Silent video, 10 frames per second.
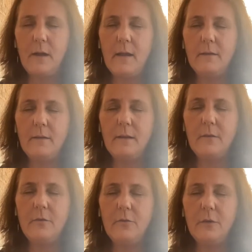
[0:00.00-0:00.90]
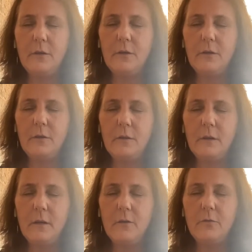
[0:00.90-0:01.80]
Ancestral
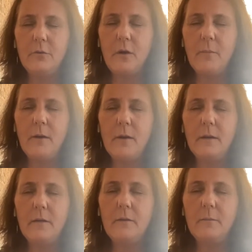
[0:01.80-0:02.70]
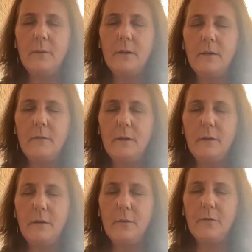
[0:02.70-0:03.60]
trauma can be,
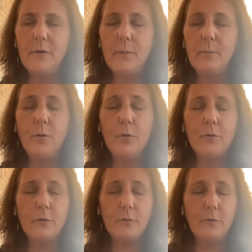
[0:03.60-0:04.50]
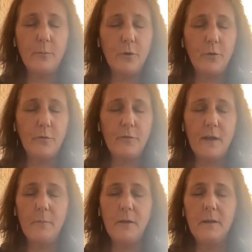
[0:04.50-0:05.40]
very personal from your
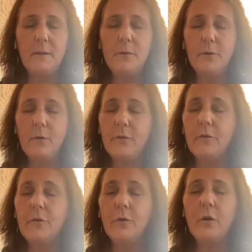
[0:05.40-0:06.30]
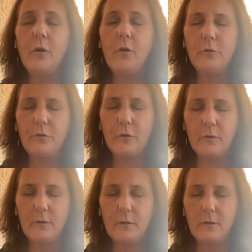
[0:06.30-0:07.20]
family, but also your culture.